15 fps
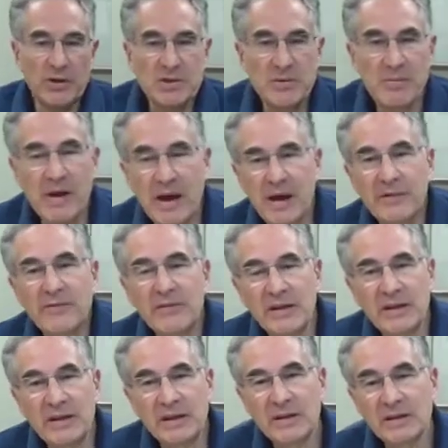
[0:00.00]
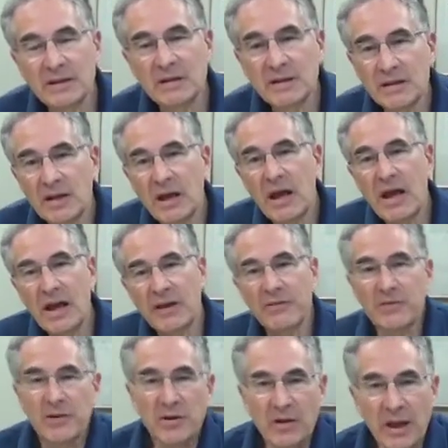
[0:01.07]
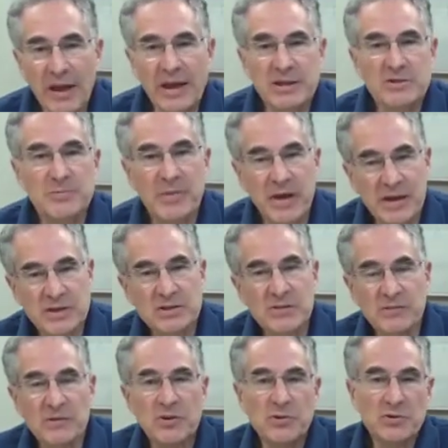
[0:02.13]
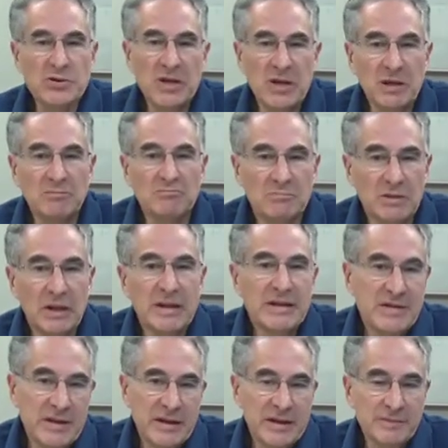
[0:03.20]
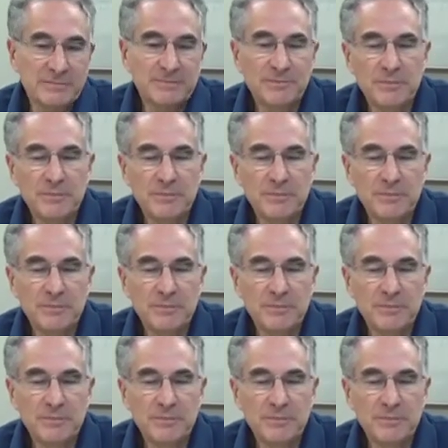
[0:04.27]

is about the ethical aspects of using LinkedIn.